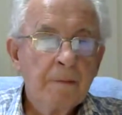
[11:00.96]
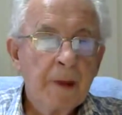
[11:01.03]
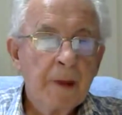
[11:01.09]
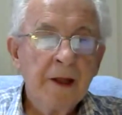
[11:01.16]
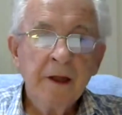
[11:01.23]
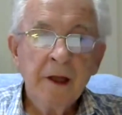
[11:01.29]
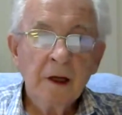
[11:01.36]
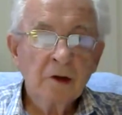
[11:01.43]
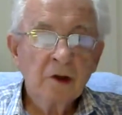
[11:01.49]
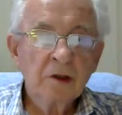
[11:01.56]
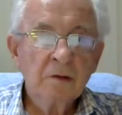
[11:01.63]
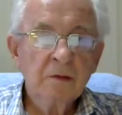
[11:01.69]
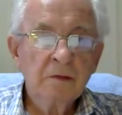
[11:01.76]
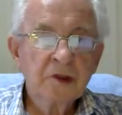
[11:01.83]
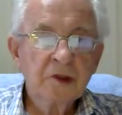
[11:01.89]
and the
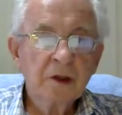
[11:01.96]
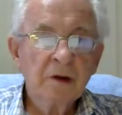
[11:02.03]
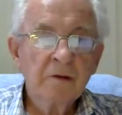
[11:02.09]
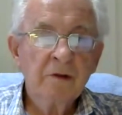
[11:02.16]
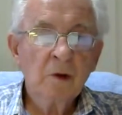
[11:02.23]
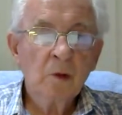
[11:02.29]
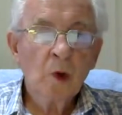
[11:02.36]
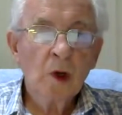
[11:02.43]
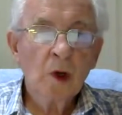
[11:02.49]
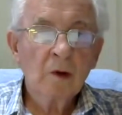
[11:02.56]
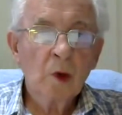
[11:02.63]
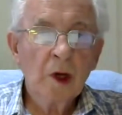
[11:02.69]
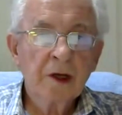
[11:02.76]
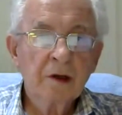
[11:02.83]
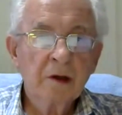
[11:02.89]
outcomes of the
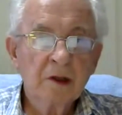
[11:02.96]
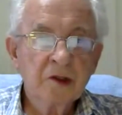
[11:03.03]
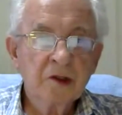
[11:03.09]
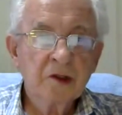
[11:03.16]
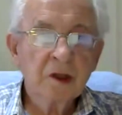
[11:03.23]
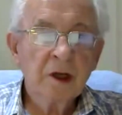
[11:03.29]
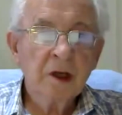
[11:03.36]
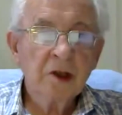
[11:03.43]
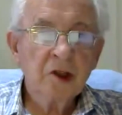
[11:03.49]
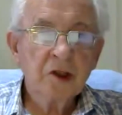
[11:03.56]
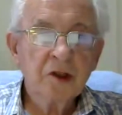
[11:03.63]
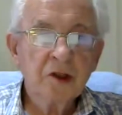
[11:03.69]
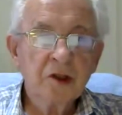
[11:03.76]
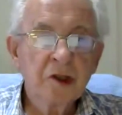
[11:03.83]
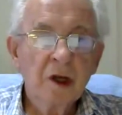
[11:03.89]
worldwide
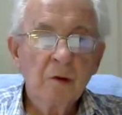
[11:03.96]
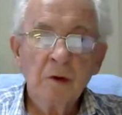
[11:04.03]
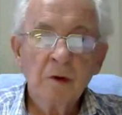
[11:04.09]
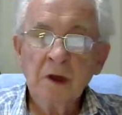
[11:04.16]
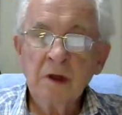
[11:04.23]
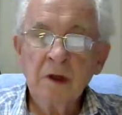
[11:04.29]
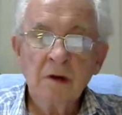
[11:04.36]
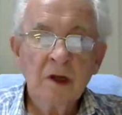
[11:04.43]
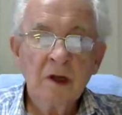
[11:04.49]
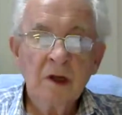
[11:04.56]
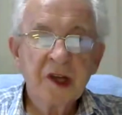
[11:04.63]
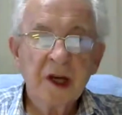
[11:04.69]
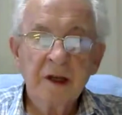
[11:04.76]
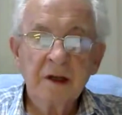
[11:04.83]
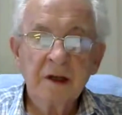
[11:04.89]
consultations were duly
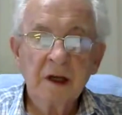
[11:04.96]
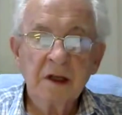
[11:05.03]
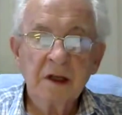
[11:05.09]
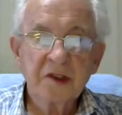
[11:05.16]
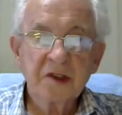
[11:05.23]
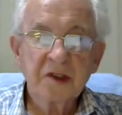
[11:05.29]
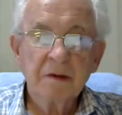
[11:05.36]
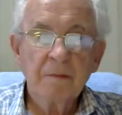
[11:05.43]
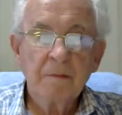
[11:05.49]
sanitized.